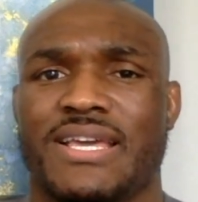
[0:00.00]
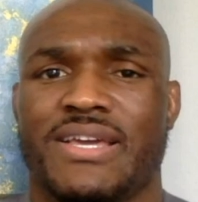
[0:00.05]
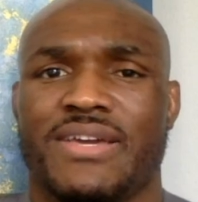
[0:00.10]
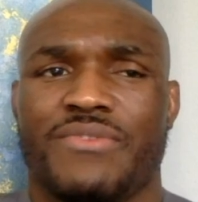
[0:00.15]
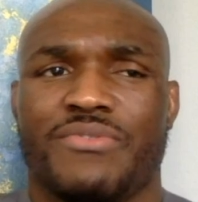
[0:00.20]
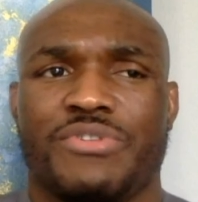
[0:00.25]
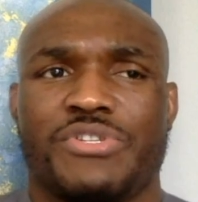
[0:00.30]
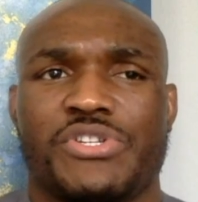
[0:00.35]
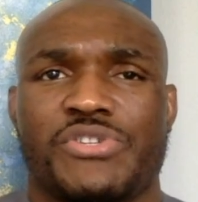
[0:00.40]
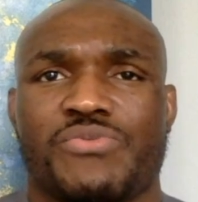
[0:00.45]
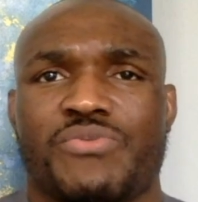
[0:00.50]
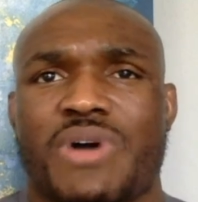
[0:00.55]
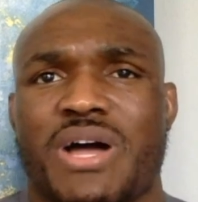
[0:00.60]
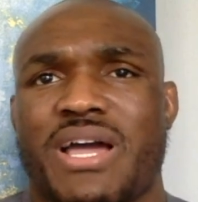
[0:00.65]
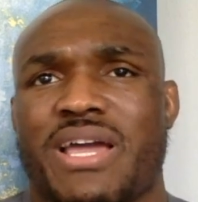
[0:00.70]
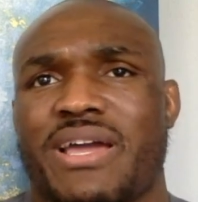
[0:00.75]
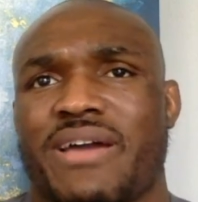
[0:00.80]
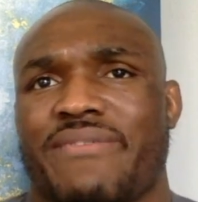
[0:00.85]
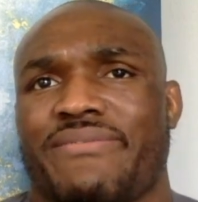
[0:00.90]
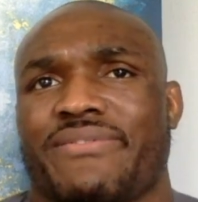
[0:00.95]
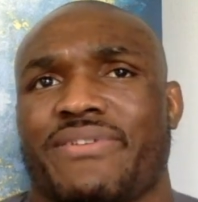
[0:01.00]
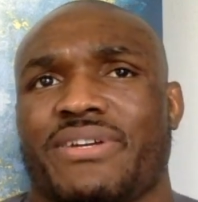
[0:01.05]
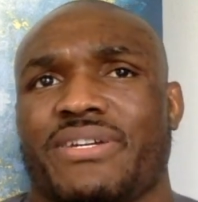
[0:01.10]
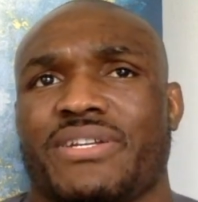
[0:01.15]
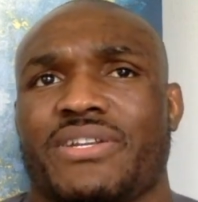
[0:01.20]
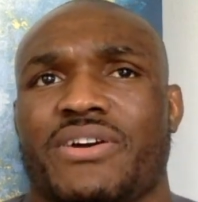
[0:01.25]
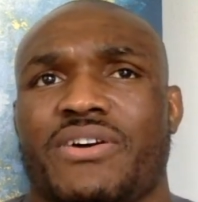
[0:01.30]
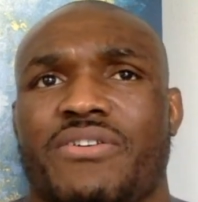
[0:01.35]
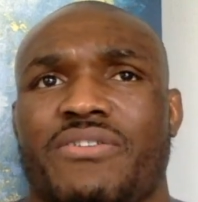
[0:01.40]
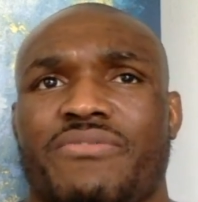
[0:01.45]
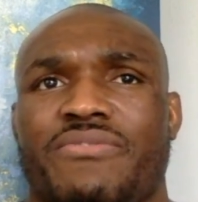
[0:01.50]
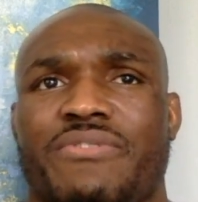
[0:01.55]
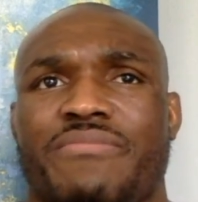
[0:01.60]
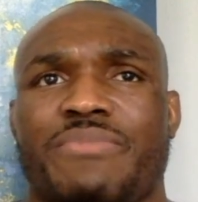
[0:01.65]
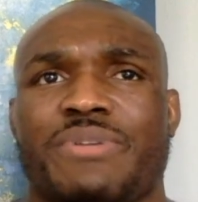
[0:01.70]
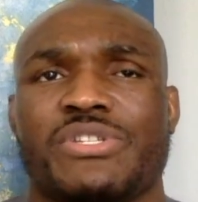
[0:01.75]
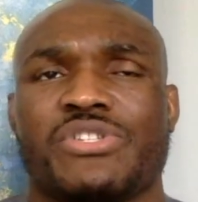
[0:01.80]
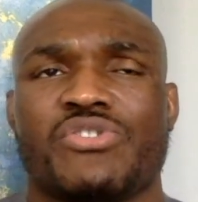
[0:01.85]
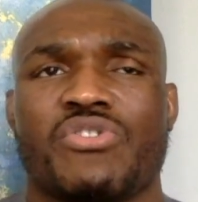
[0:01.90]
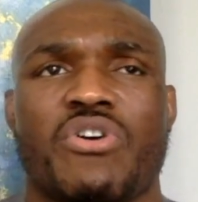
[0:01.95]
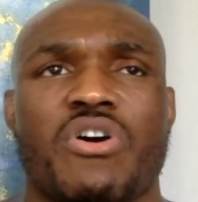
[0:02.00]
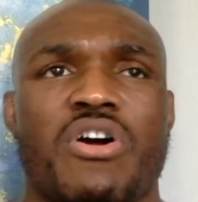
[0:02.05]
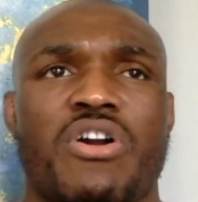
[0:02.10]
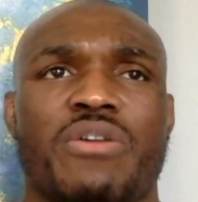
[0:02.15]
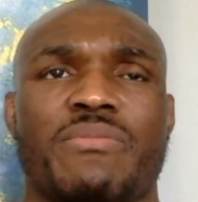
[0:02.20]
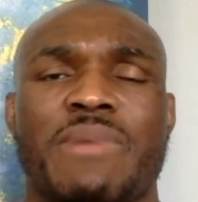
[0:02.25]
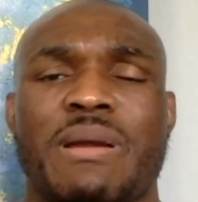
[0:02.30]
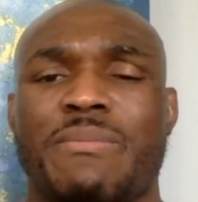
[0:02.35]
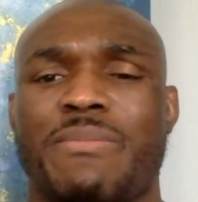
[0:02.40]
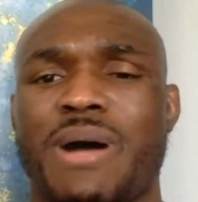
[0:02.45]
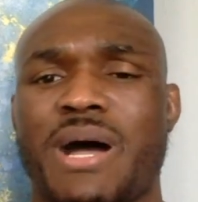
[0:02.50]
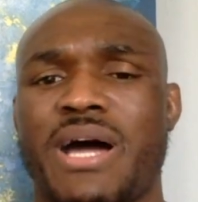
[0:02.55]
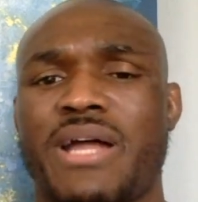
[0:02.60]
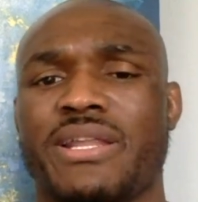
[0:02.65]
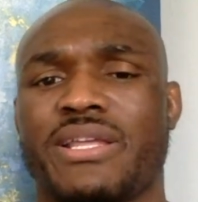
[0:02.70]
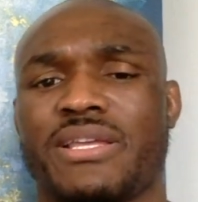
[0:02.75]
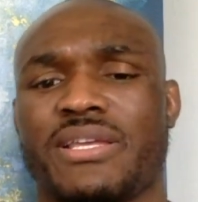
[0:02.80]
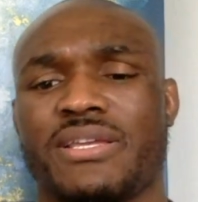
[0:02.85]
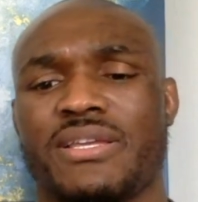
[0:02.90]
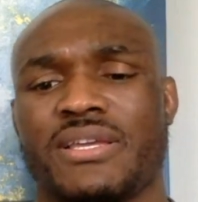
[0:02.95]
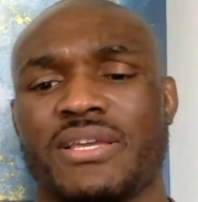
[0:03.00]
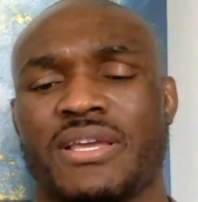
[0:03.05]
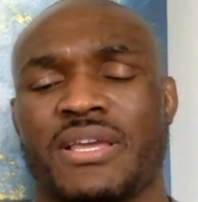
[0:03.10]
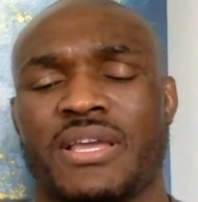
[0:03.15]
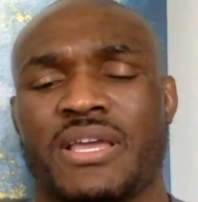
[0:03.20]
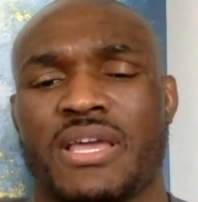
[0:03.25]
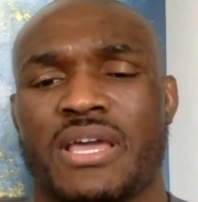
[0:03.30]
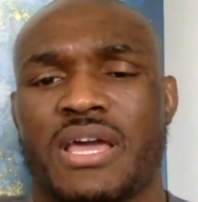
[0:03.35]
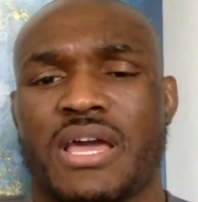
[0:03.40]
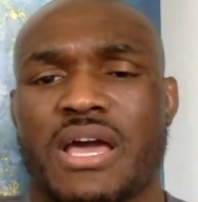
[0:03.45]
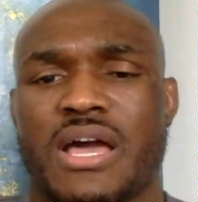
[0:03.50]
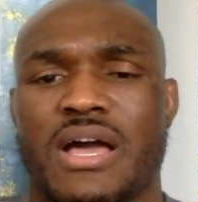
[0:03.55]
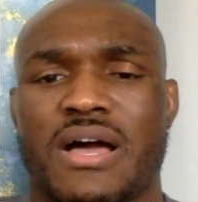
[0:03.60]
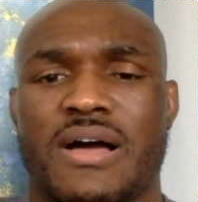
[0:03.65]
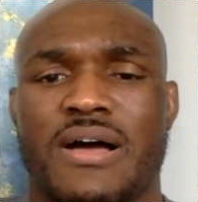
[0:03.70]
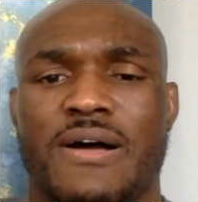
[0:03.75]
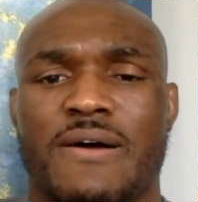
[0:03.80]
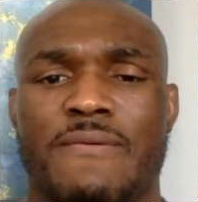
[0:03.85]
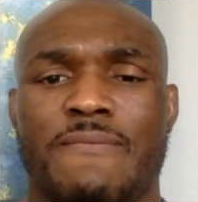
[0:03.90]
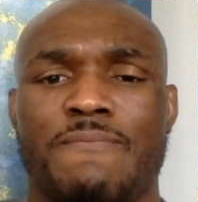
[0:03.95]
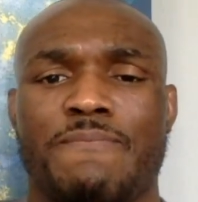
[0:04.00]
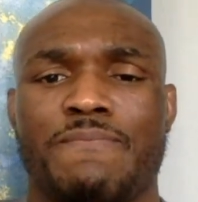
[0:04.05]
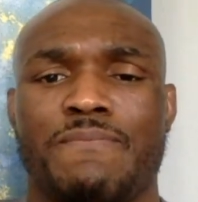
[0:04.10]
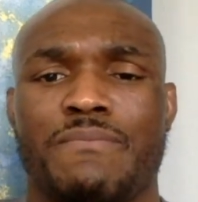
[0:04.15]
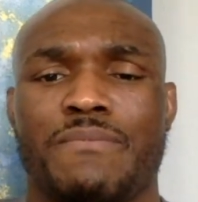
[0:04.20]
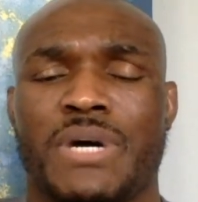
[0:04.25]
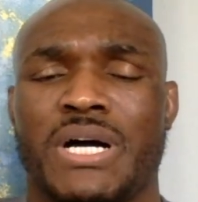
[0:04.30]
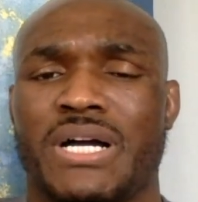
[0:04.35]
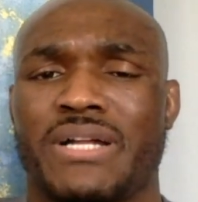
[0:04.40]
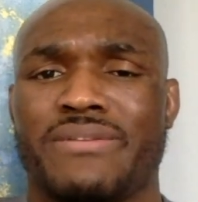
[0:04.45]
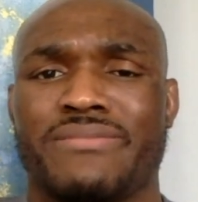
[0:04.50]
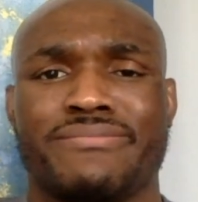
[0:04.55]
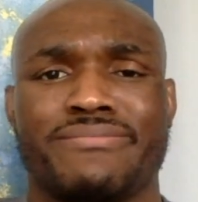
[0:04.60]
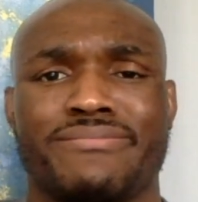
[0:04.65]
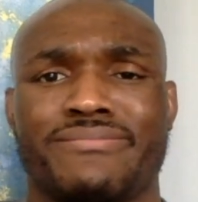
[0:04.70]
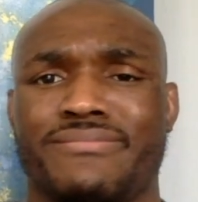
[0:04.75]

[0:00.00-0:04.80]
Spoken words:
which is why I've been so hard on my body. But